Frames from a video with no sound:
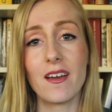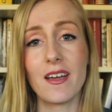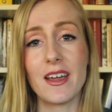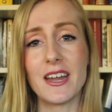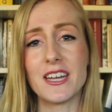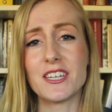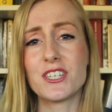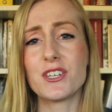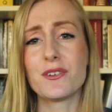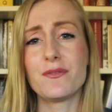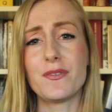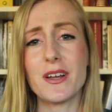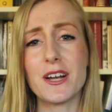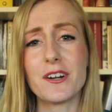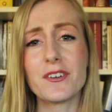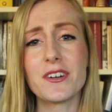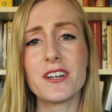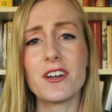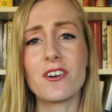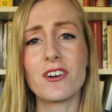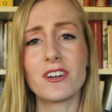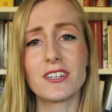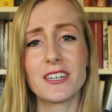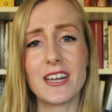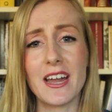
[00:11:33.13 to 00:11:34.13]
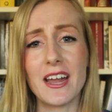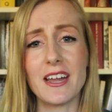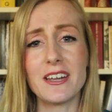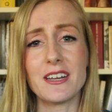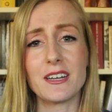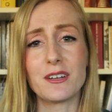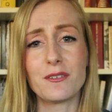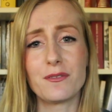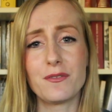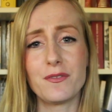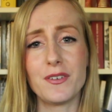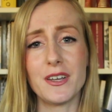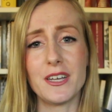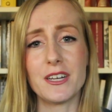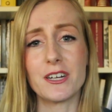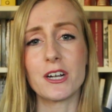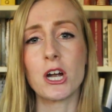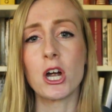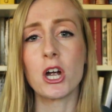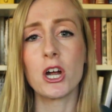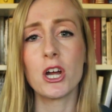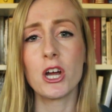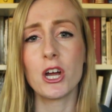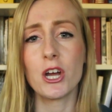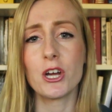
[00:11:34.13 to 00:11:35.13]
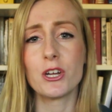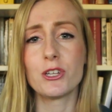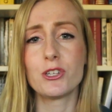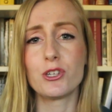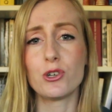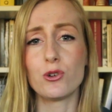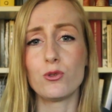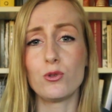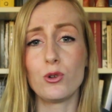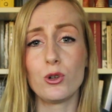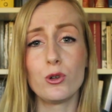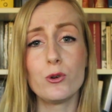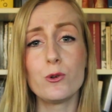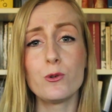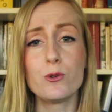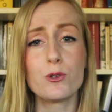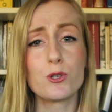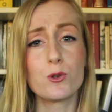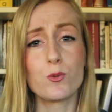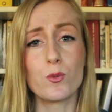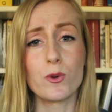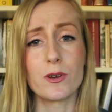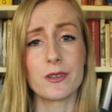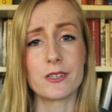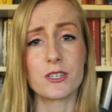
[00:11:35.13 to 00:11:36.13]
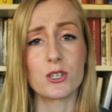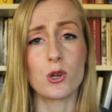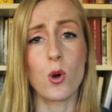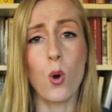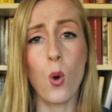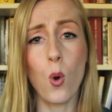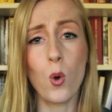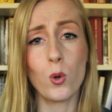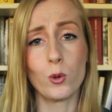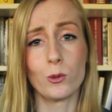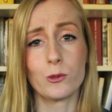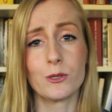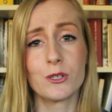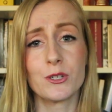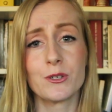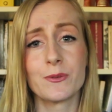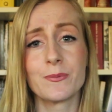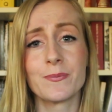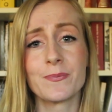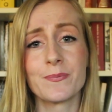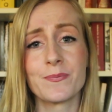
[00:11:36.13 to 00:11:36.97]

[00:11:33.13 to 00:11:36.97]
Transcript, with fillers: It's a very archaic fear to lose one's hold.